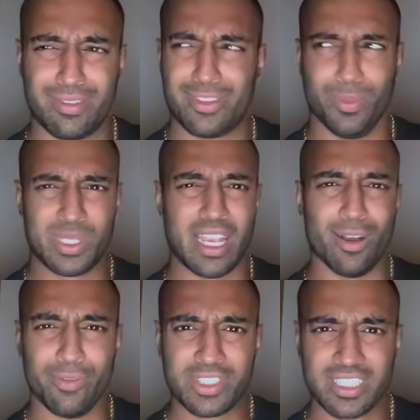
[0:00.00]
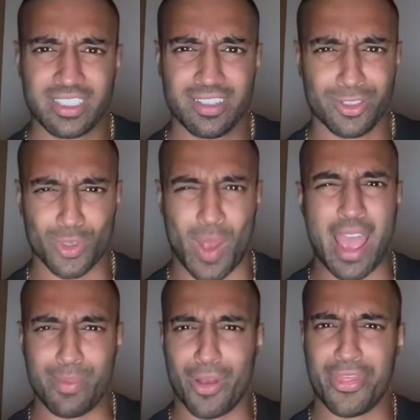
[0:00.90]
themselves. So
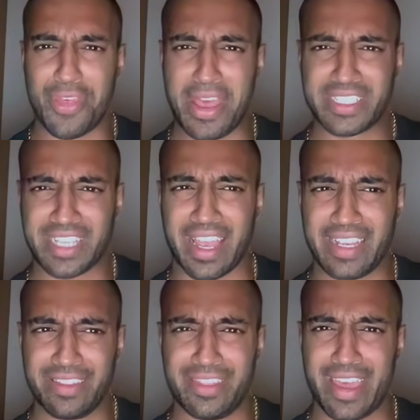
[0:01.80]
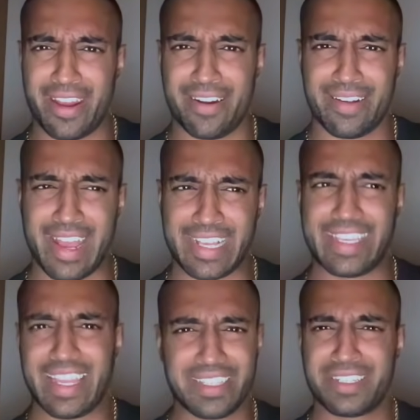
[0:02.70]
I'm on their side, they're
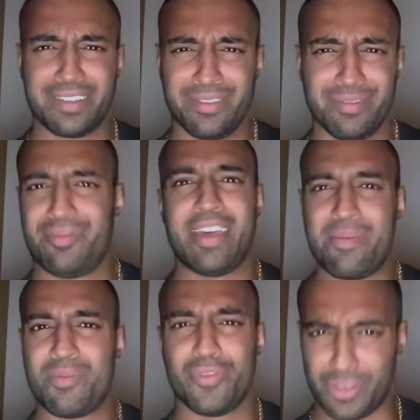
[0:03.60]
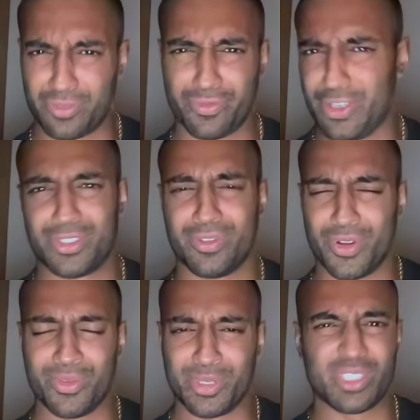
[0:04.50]
against them, first of
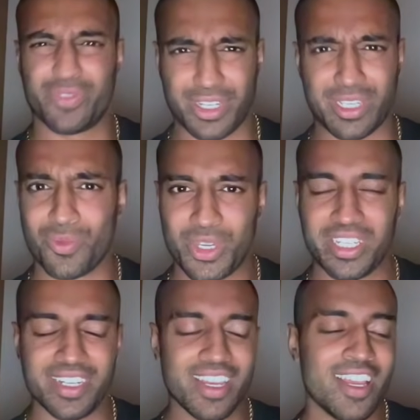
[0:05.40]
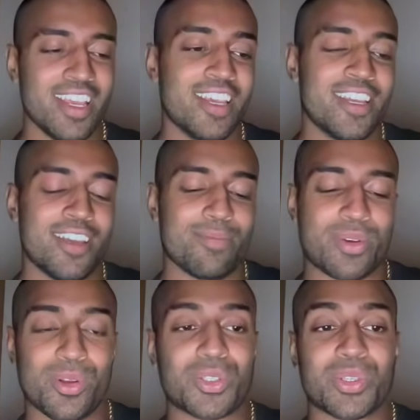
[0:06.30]
all, which is fucking weird. But
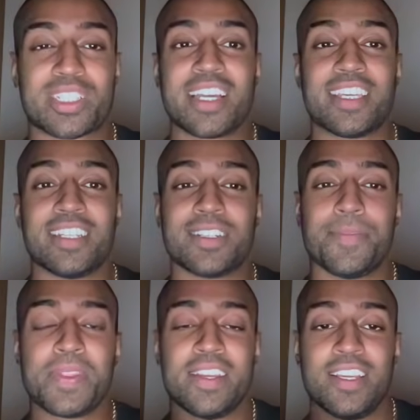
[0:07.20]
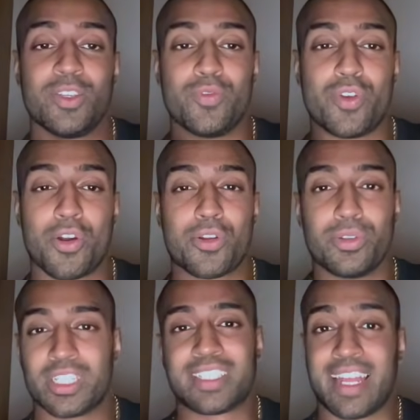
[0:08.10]
also second, you've got to
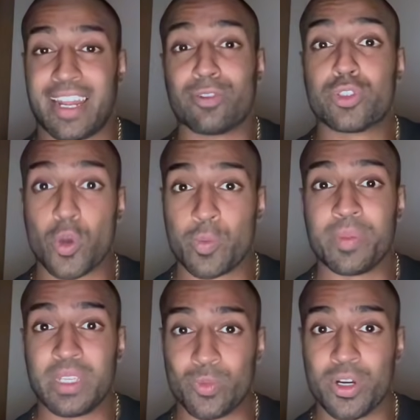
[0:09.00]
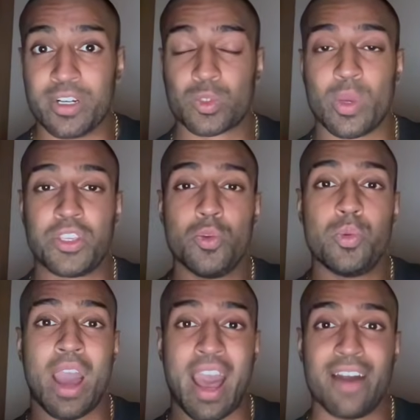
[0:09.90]
understand how dopamine works. When you
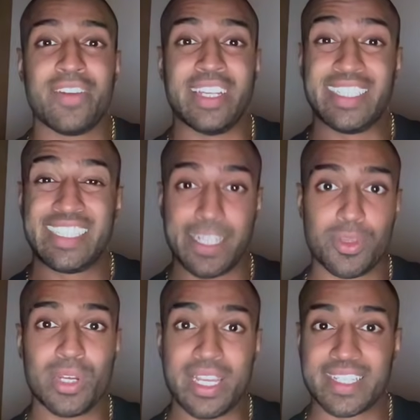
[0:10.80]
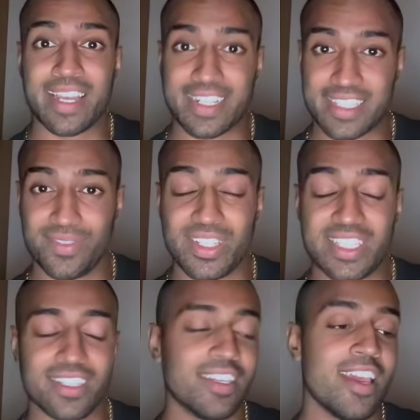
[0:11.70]
have a stimulating
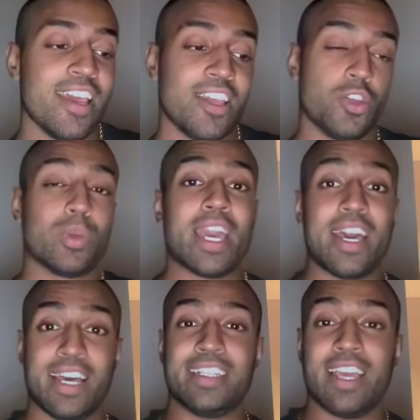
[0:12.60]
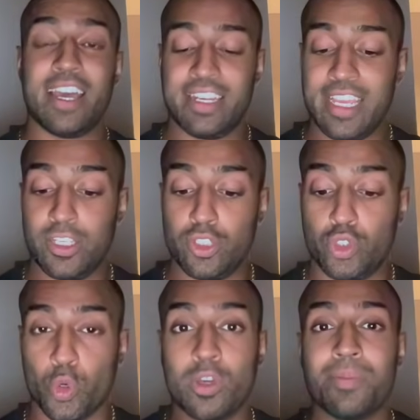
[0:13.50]
activity, you get an
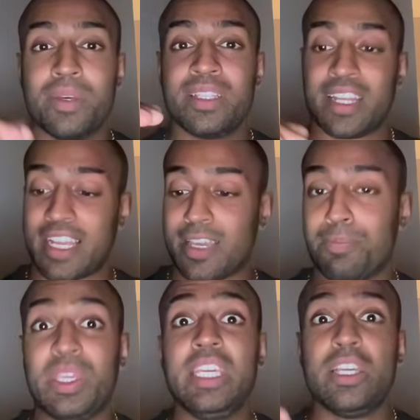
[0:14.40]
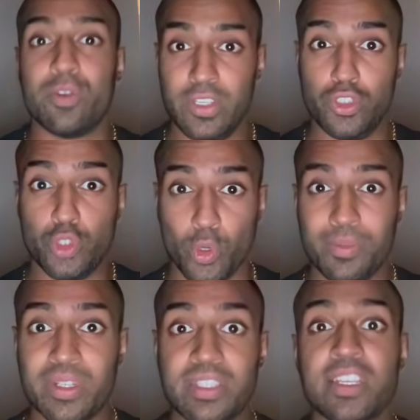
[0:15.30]
enjoyment, like a peak of
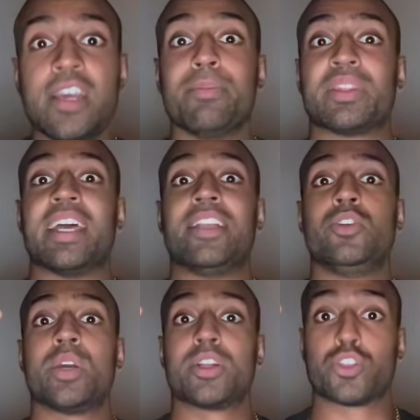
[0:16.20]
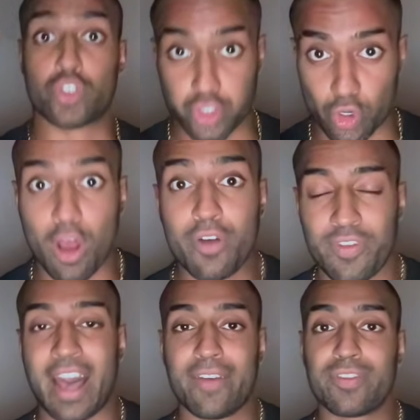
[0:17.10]
enjoyment, but then you get a trough
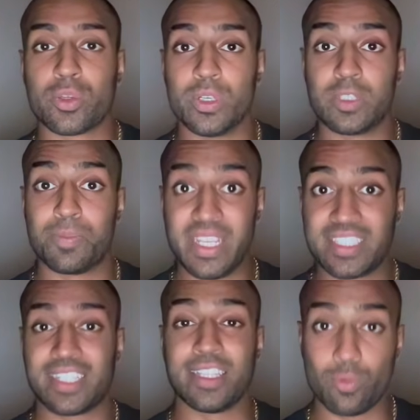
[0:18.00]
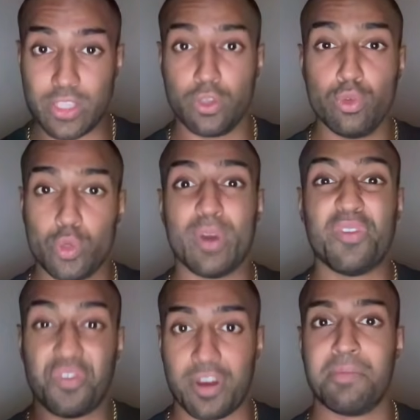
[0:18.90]
afterwards. Basically, when you do a
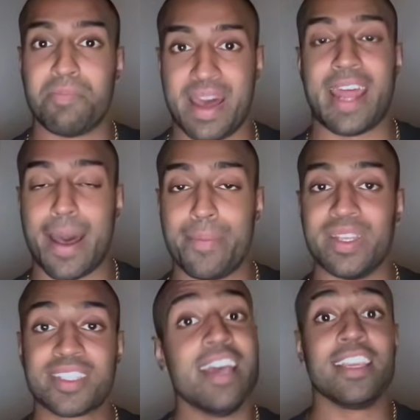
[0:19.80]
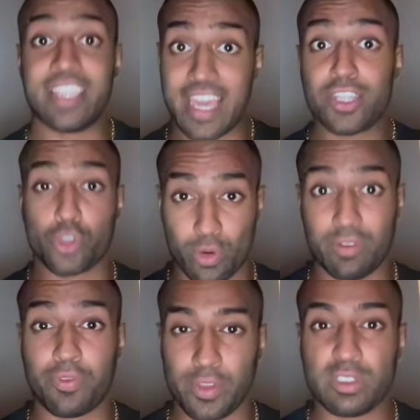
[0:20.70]
fun bad habit, yeah, sure,
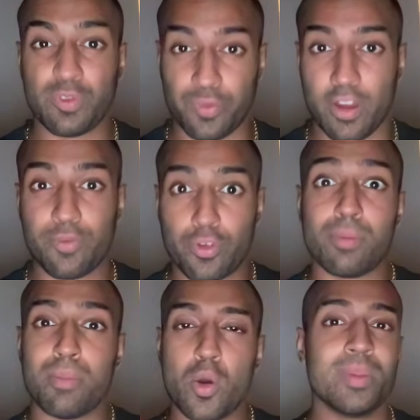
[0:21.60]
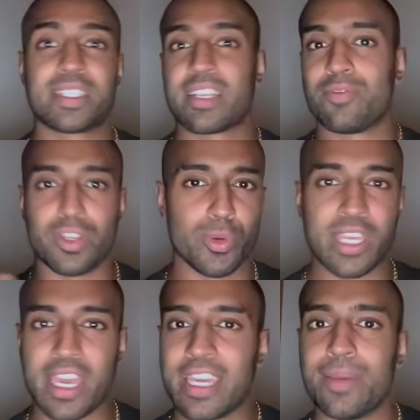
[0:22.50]
it feels fun for a moment, like video
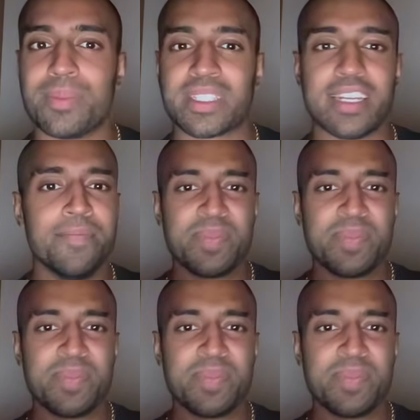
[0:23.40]
games and